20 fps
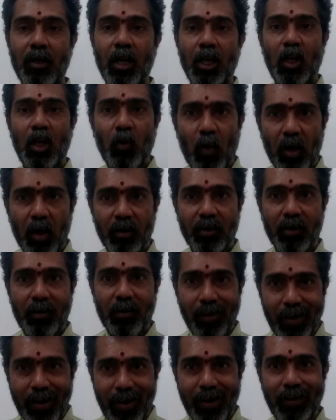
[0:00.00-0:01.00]
You are
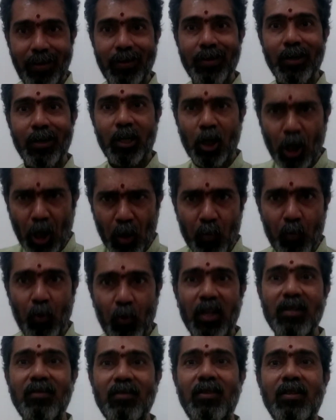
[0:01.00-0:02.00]
creating a
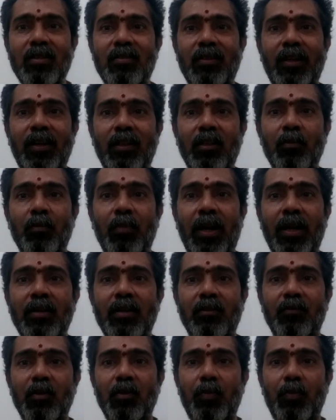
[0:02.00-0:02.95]
turbulence inside the minds of the